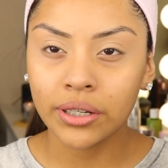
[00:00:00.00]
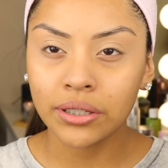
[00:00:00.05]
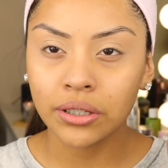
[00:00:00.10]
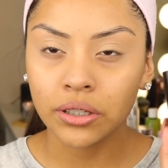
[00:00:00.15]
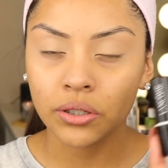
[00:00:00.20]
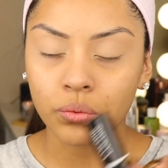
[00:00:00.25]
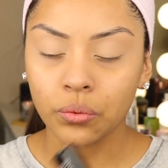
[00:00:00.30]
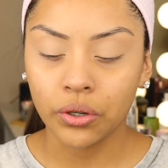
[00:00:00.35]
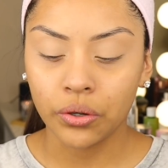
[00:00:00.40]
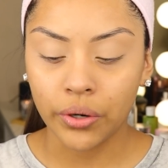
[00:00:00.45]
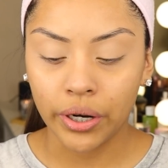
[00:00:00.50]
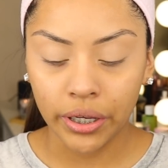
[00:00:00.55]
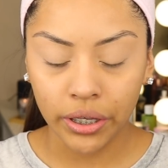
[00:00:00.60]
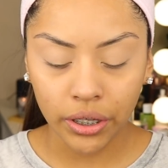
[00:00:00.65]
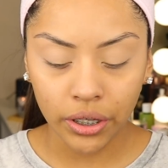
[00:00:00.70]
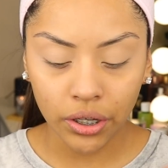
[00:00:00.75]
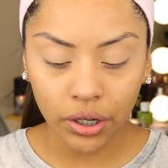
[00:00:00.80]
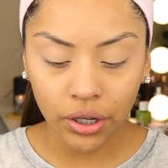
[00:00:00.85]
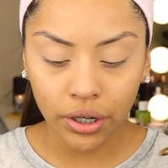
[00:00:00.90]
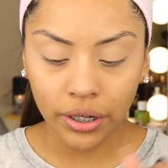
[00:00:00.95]
It's this one right
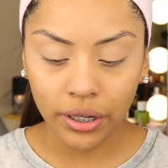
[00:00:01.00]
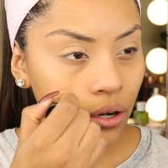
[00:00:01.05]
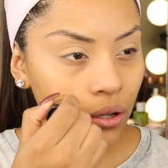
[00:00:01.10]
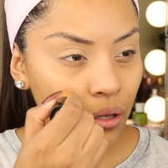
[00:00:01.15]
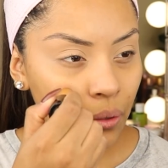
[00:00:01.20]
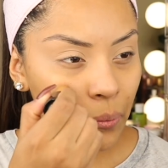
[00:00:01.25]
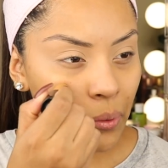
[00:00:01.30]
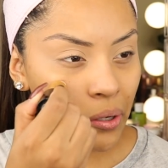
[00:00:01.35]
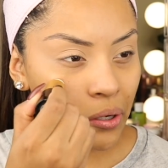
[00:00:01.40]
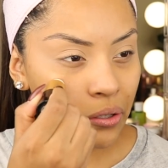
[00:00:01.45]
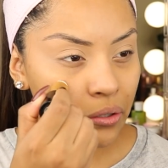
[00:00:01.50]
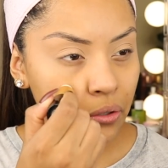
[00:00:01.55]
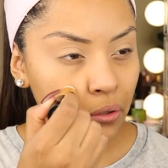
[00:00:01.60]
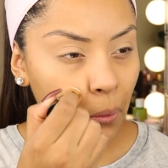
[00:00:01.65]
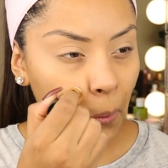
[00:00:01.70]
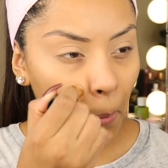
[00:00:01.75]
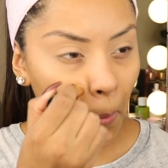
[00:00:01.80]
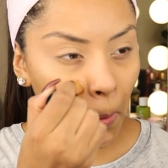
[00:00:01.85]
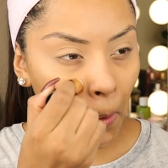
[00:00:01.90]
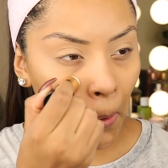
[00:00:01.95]
here. All I'm gonna
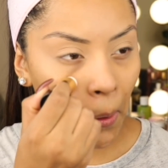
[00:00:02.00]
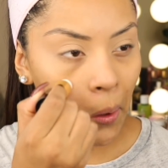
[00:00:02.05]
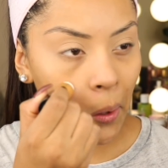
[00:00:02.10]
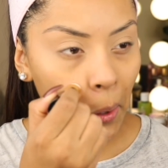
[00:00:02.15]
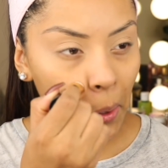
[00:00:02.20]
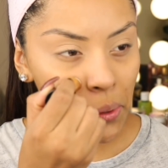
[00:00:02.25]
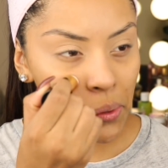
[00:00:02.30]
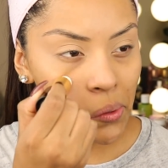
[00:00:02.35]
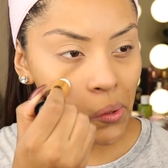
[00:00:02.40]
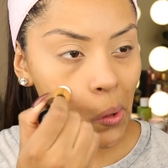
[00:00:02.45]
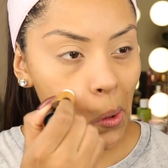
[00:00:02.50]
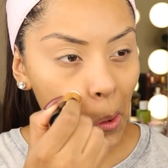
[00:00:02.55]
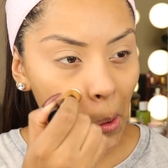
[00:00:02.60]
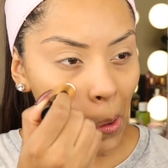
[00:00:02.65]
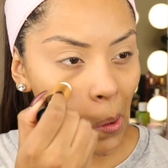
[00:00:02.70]
do is